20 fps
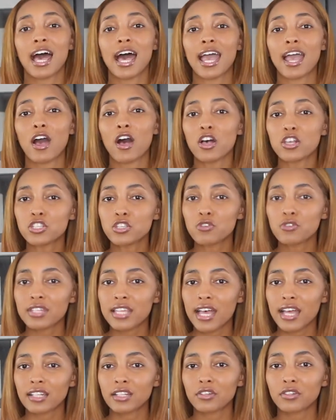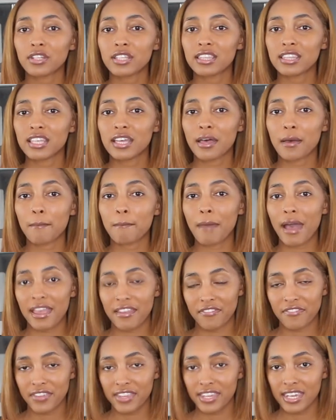I also downloaded the
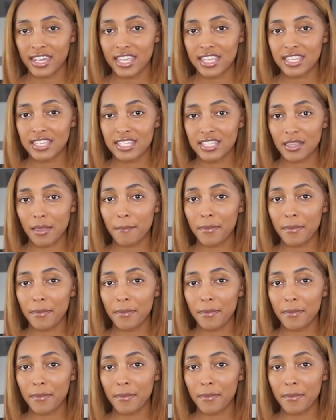MyFitnessPal